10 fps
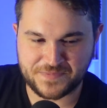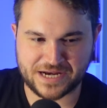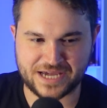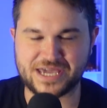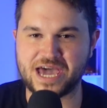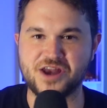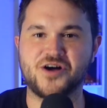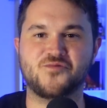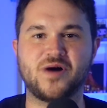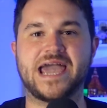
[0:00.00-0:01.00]
and I
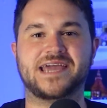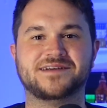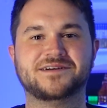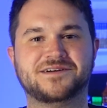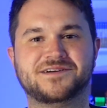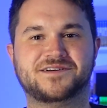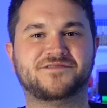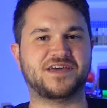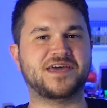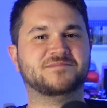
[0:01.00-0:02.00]
cannot wait
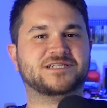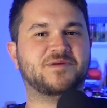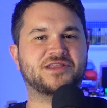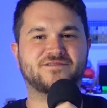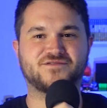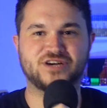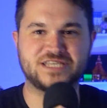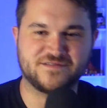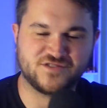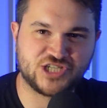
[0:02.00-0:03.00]
for him to the
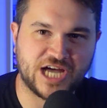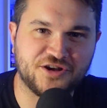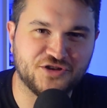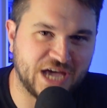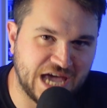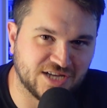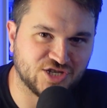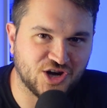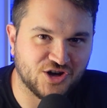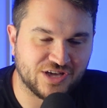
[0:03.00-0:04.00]
voice of Shadow the
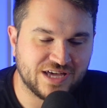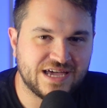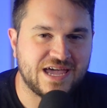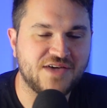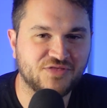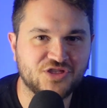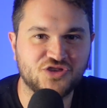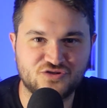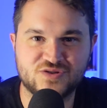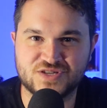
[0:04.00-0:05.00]
Hedgehog in the
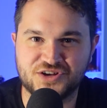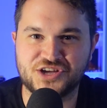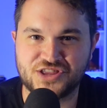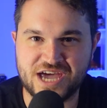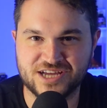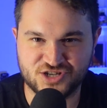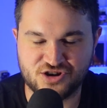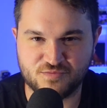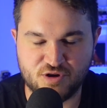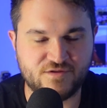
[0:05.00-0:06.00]
new Sonic the
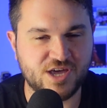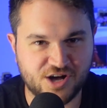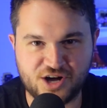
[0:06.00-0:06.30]
Hedgehog movie.